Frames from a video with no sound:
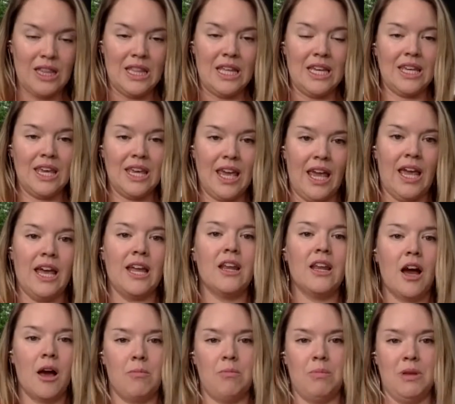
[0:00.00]
They
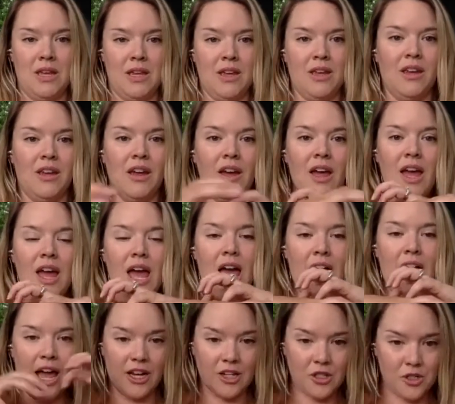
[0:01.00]
cannot be
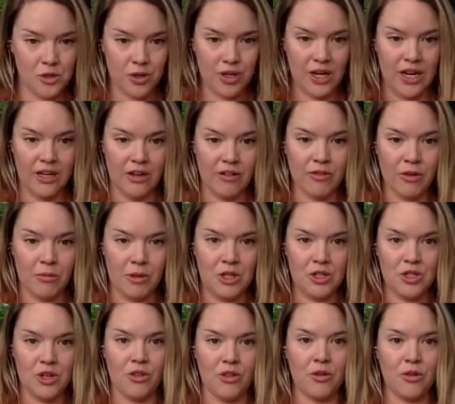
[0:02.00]
extricated from
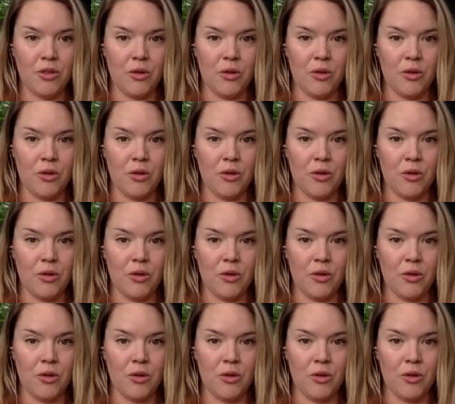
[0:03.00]
each other.